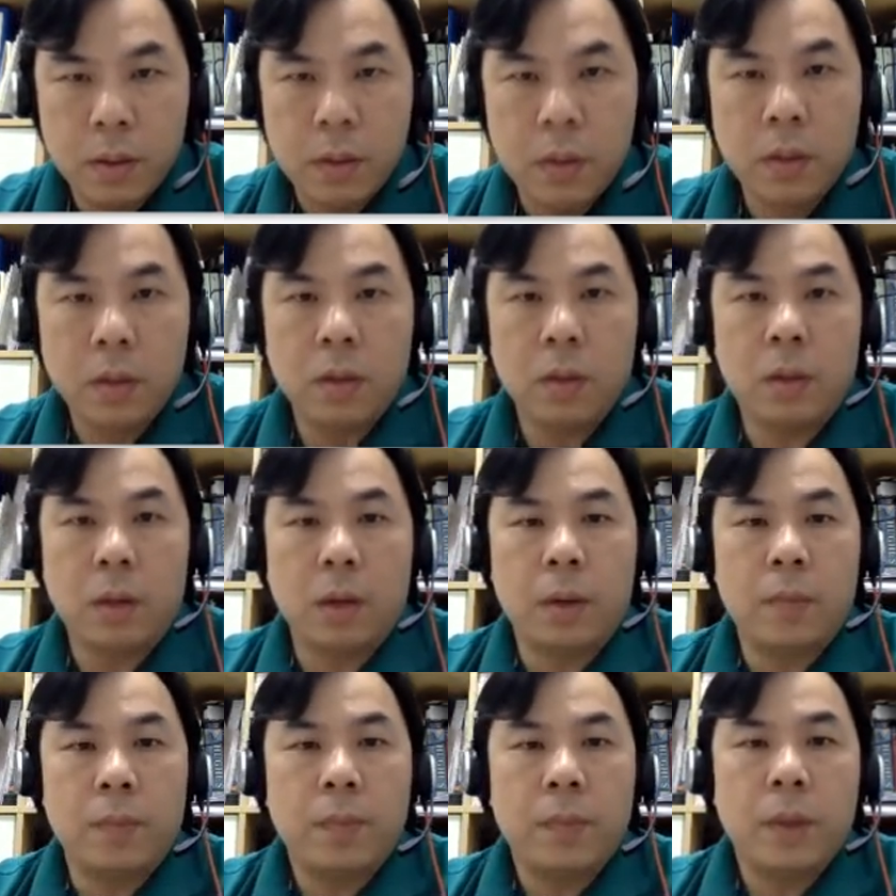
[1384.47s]

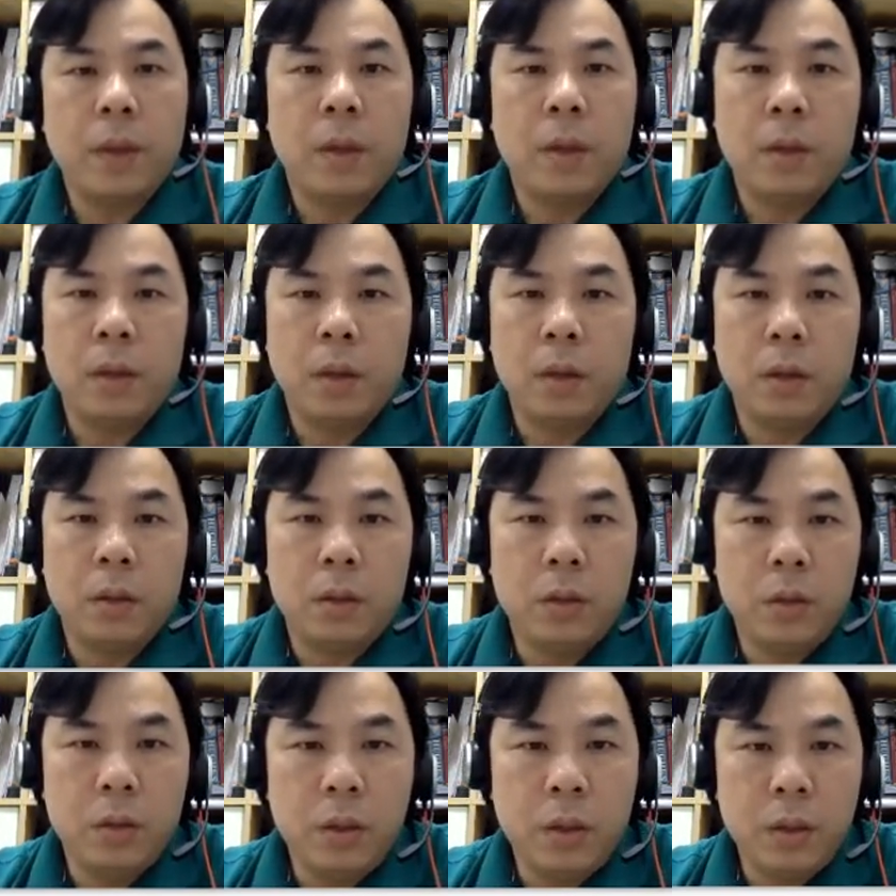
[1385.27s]
okay, now
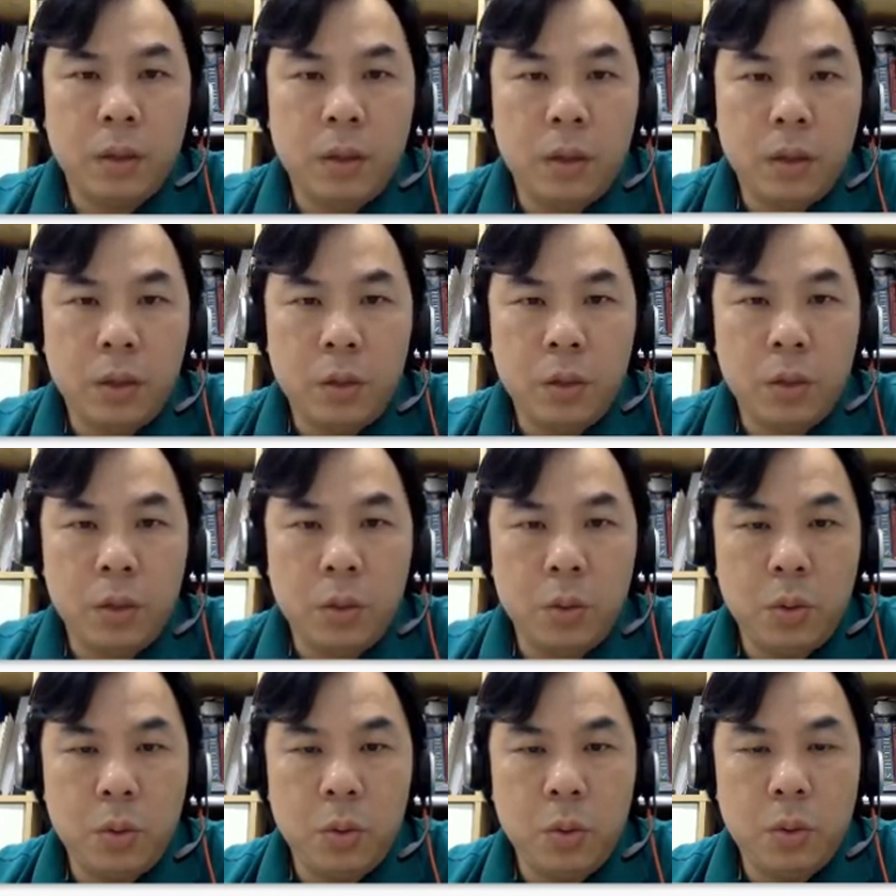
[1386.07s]
using these
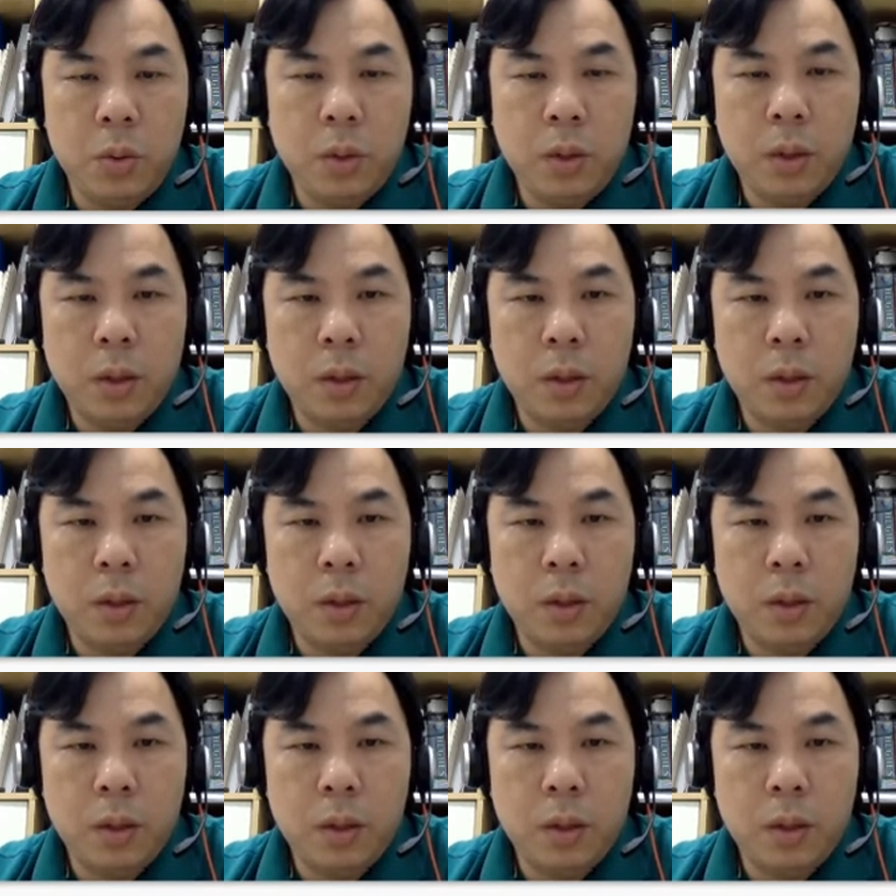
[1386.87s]
two